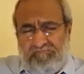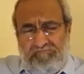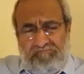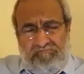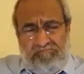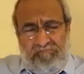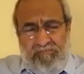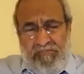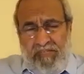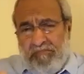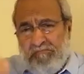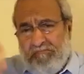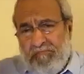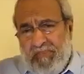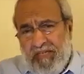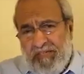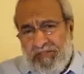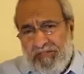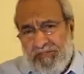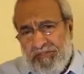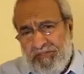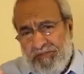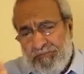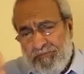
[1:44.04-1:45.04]

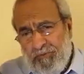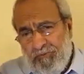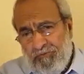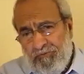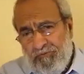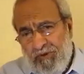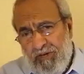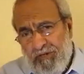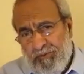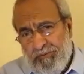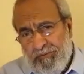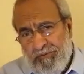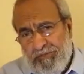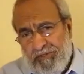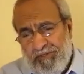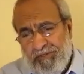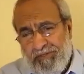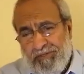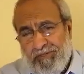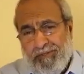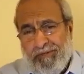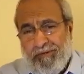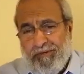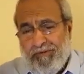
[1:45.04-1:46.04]
immense, profound,
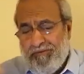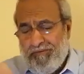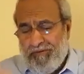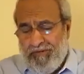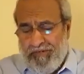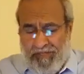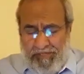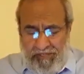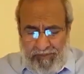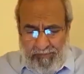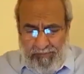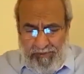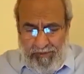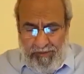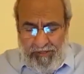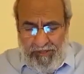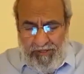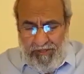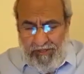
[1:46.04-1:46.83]
ar-Rahim,